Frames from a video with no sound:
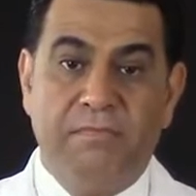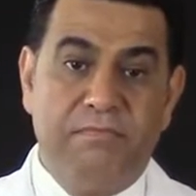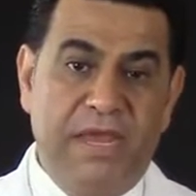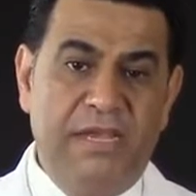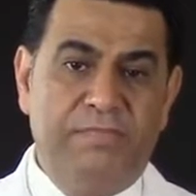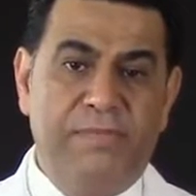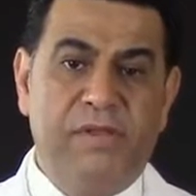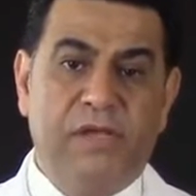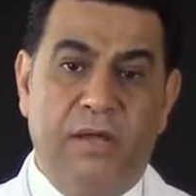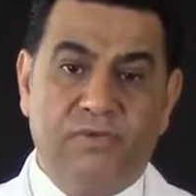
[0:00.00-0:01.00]
Many
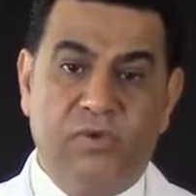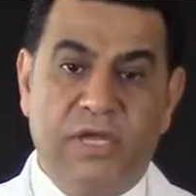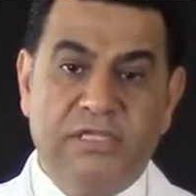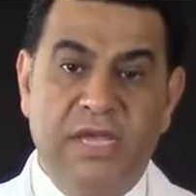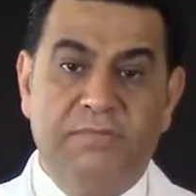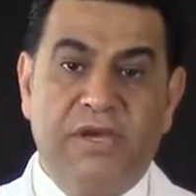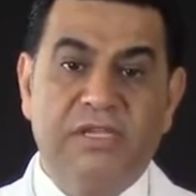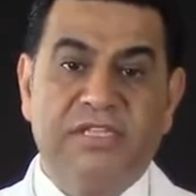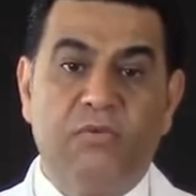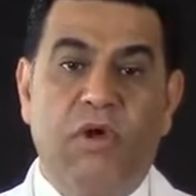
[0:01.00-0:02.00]
people come to us
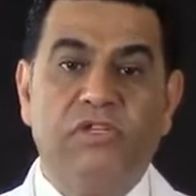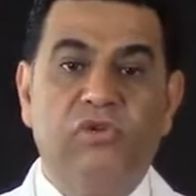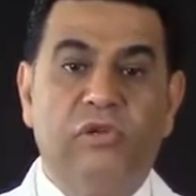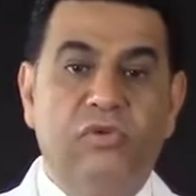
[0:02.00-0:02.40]
because they want to